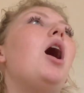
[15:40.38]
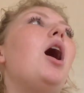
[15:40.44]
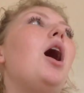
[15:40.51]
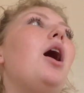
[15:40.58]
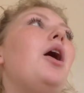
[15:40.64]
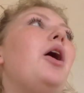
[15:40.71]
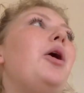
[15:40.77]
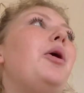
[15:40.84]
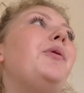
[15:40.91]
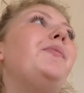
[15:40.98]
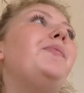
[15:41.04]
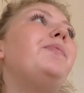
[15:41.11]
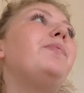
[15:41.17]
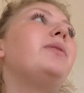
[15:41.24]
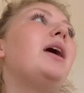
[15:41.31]

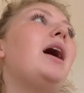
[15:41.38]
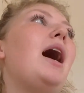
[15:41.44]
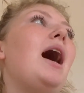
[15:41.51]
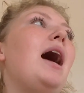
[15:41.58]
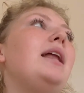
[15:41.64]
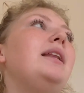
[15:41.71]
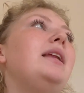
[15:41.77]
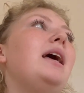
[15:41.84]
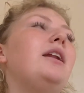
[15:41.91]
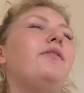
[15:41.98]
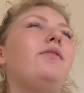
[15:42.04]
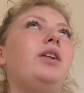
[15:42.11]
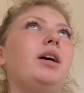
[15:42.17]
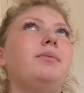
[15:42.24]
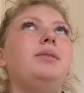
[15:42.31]
And then I
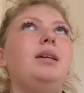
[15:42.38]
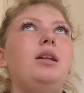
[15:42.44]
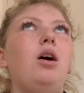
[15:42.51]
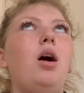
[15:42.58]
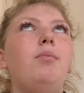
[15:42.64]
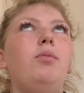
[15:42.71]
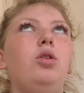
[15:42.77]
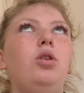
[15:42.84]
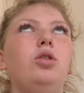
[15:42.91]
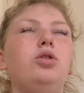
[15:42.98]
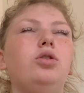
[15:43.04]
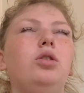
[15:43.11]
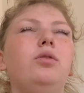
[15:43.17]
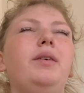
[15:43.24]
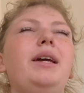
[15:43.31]
feel like I'm saying a lot,
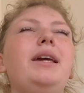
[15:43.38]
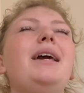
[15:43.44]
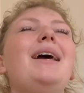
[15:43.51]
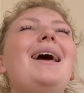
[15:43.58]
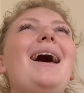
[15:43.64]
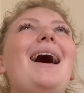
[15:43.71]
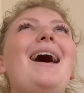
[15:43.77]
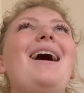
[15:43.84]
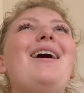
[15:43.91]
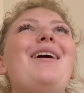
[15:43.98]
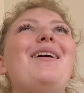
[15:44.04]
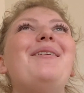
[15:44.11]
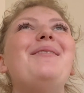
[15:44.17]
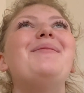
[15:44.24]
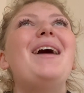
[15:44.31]
sorry.
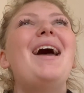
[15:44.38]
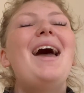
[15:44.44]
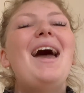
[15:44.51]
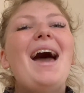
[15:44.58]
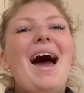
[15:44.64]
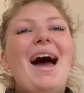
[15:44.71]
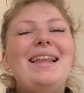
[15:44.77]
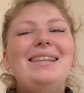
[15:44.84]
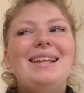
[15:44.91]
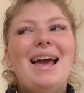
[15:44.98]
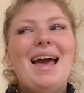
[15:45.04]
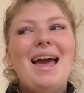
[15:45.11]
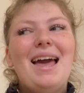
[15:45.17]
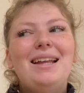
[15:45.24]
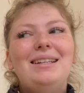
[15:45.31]
And
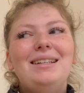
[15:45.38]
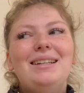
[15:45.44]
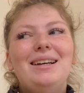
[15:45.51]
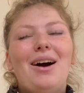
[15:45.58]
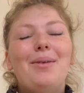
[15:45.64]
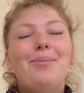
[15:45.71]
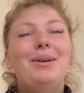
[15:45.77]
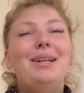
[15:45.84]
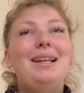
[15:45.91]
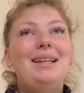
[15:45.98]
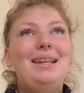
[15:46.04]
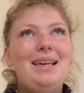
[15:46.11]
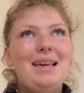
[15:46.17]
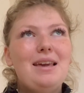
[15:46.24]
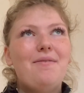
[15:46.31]
then I'm going to
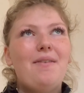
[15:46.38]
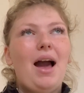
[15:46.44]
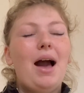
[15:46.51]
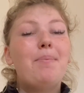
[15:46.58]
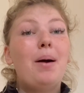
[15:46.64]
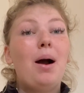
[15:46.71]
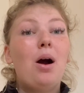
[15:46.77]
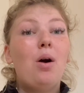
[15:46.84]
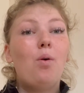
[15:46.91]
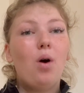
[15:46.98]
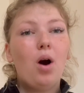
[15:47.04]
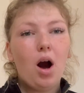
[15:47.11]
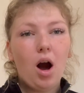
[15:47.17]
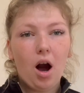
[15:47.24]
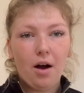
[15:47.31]
leave about
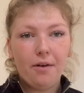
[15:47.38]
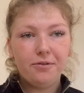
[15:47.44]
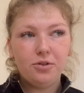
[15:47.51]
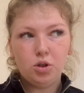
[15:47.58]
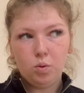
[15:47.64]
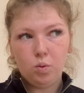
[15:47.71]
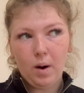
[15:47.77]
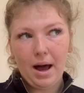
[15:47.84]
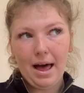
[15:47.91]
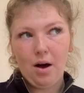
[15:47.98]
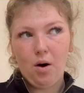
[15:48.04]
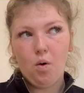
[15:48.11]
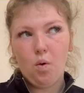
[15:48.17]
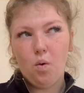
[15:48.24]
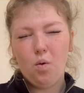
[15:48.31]

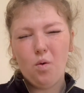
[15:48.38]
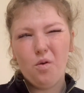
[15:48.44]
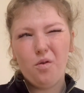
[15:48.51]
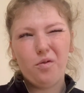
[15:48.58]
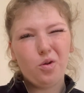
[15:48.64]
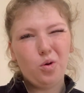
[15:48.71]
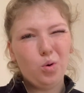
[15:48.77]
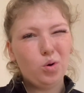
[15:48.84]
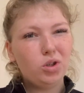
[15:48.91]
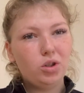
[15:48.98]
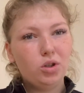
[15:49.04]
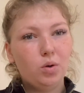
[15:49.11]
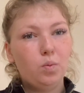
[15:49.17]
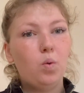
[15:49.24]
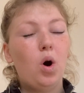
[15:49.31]
12:30,
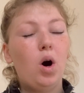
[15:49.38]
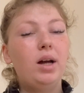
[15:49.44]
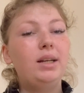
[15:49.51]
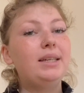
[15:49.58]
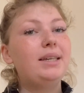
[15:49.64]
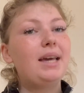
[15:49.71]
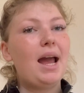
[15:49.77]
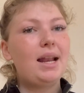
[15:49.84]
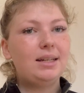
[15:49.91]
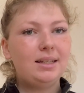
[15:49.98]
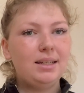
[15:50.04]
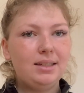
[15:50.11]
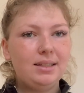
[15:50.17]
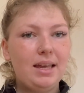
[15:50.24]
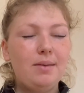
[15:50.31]
1:45, get
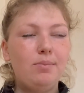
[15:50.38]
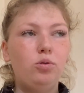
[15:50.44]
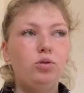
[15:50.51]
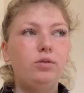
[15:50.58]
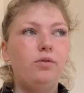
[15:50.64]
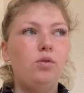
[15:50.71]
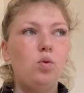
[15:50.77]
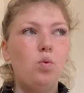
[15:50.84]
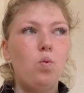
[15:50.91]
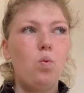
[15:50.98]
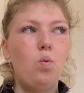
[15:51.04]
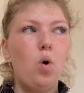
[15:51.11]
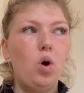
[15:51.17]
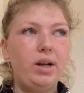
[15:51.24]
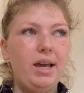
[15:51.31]
to stables for
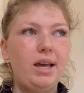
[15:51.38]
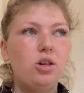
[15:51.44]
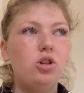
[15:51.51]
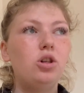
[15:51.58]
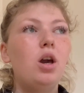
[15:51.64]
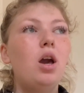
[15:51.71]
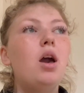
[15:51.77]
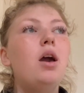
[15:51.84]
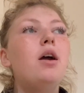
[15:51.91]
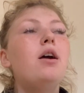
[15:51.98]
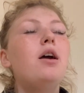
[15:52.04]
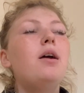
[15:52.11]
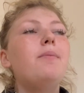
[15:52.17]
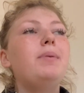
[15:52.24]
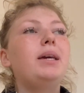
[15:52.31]
1ish,
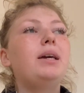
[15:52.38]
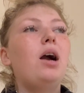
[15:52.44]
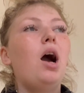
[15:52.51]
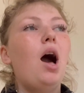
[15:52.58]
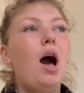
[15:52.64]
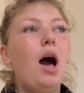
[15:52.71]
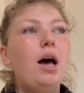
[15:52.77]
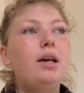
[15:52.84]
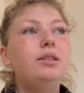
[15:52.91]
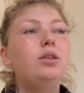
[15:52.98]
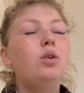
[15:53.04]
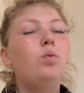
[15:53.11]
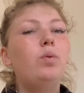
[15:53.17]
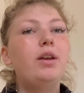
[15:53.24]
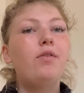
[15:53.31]
because
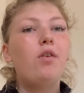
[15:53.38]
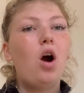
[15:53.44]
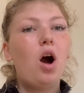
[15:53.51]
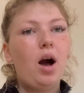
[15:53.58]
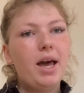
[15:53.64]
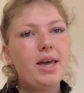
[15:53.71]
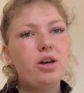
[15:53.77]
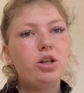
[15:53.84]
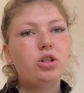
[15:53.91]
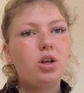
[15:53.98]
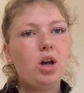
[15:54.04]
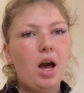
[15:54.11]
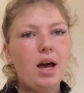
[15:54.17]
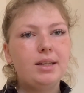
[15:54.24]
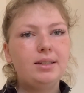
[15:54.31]
we've hired
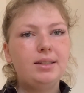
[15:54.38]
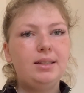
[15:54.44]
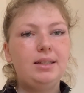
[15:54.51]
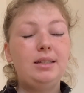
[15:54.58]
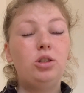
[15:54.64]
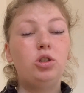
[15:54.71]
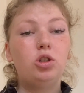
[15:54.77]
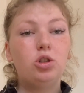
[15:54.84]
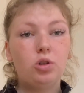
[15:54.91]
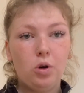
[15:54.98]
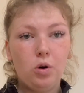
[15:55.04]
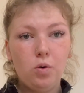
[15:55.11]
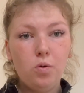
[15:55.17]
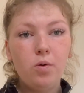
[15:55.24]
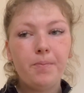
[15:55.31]
Kirsty's
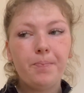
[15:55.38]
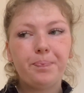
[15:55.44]
school,